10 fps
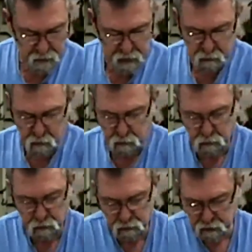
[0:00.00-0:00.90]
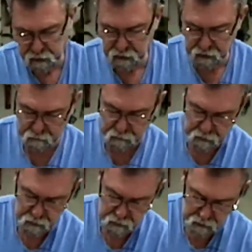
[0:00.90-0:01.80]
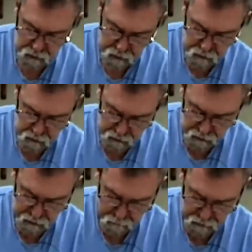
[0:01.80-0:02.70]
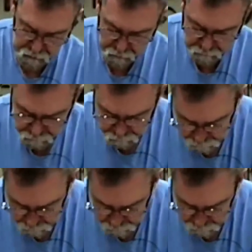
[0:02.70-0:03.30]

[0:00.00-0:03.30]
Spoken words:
and we'll put the clamp back on.